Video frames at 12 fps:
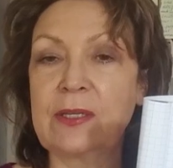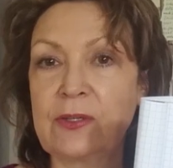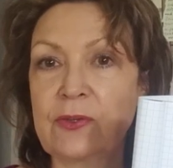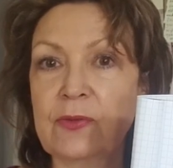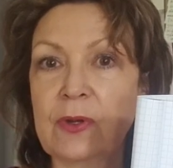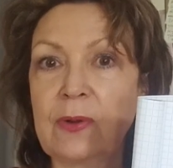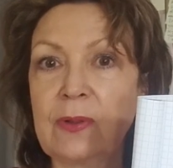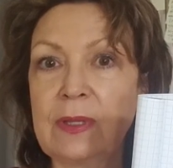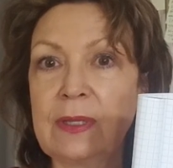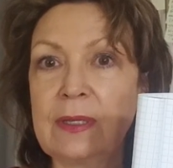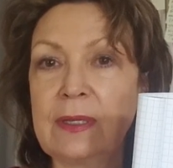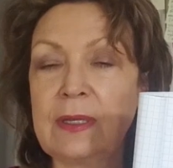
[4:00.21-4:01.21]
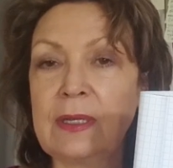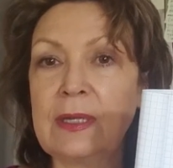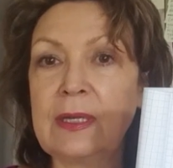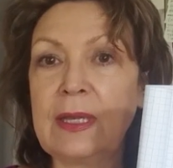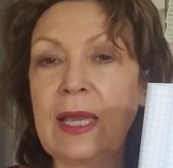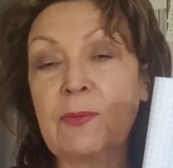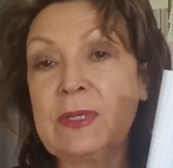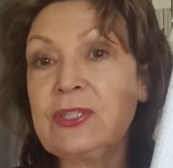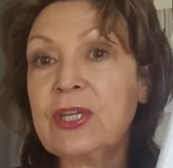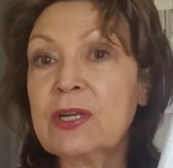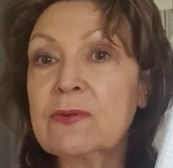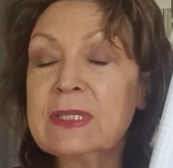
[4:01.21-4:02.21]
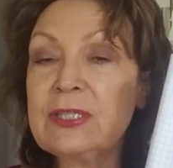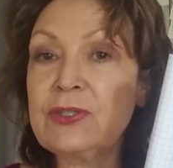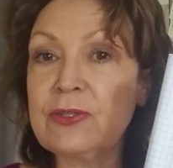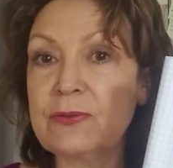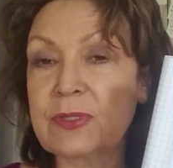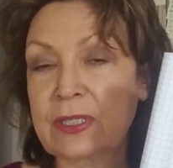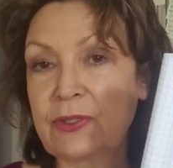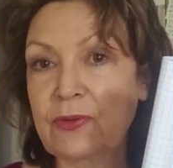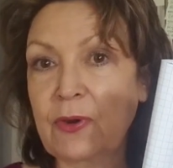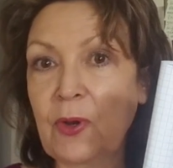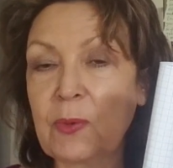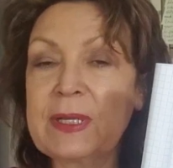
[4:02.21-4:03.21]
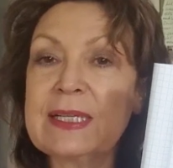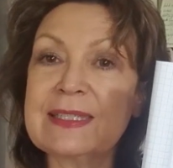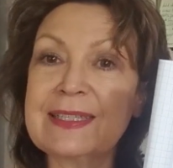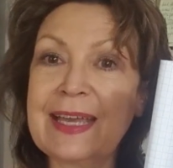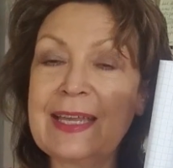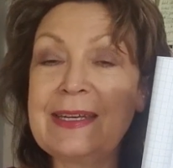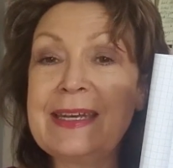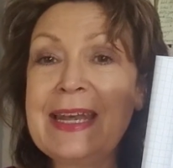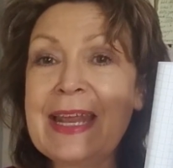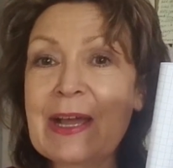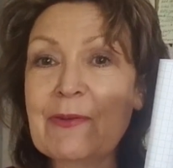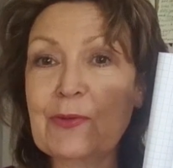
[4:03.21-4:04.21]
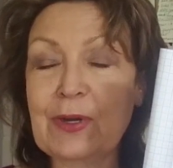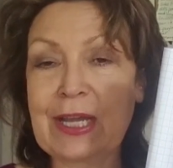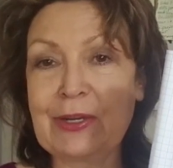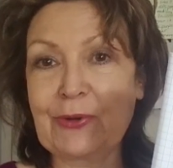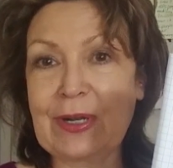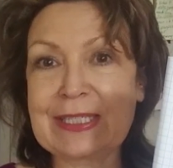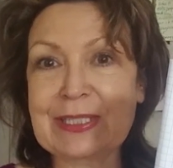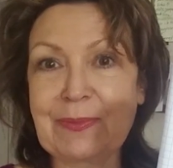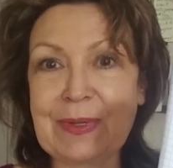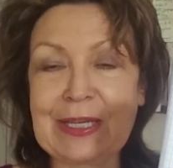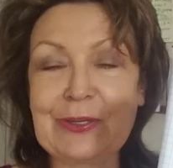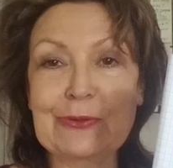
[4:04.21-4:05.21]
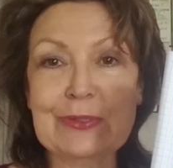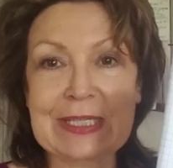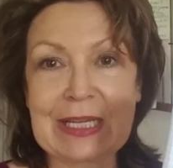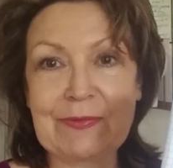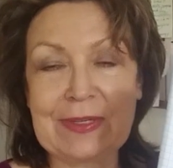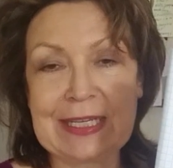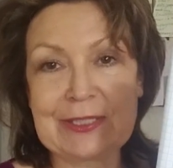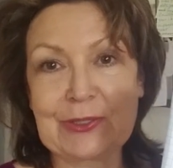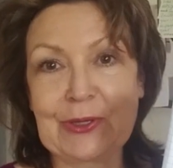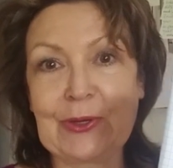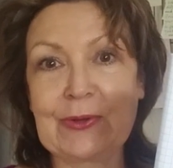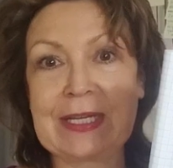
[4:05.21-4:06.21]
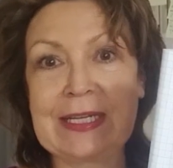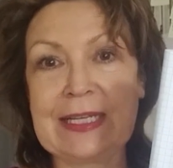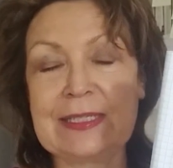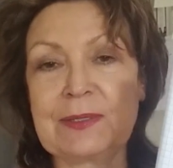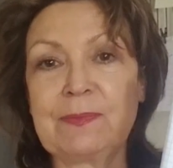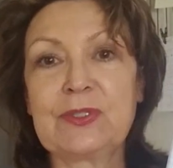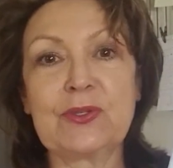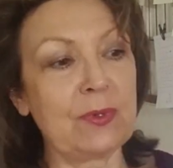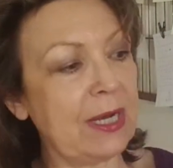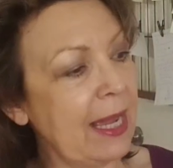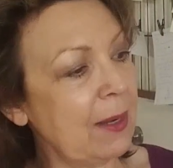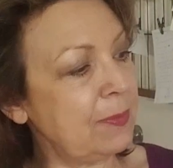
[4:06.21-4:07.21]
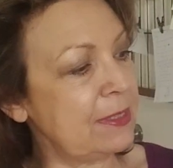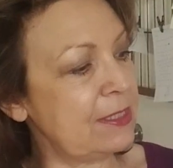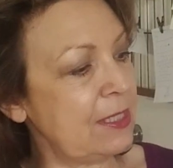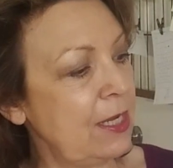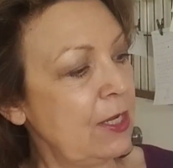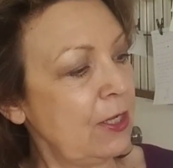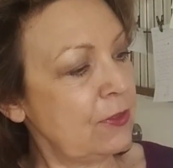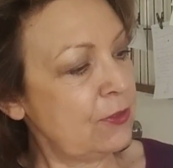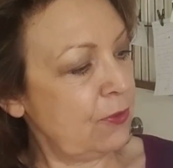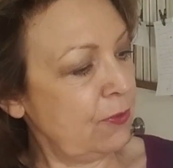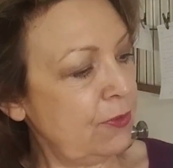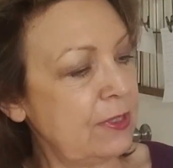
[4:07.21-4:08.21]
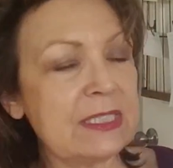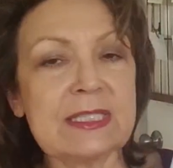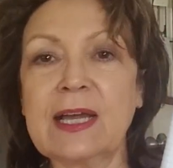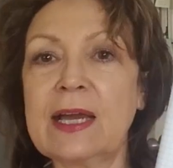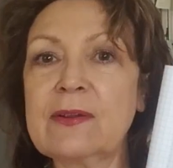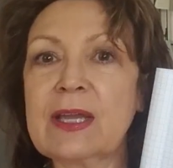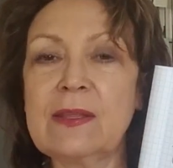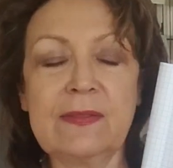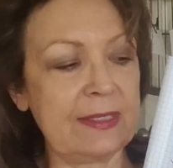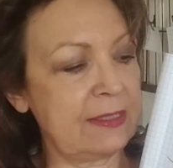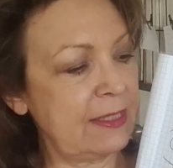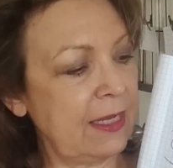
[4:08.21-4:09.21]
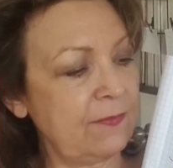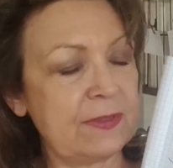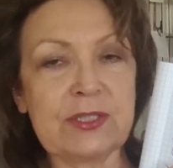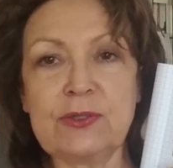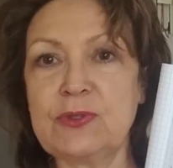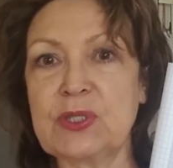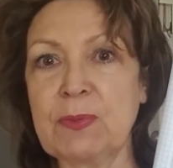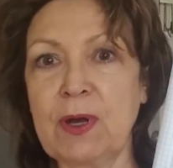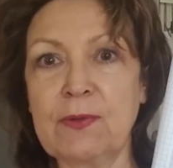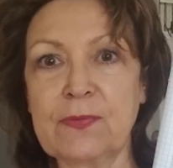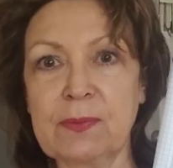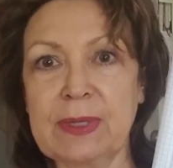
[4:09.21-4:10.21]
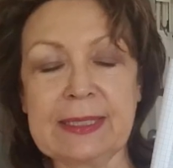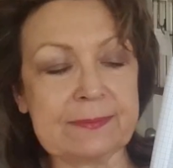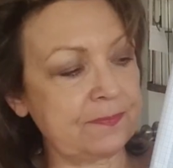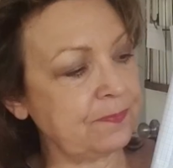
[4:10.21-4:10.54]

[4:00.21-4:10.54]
control. And we generally choose control because, again, never underestimate your safety and security needs. So what happens? So you decide, okay, this life is too small for me.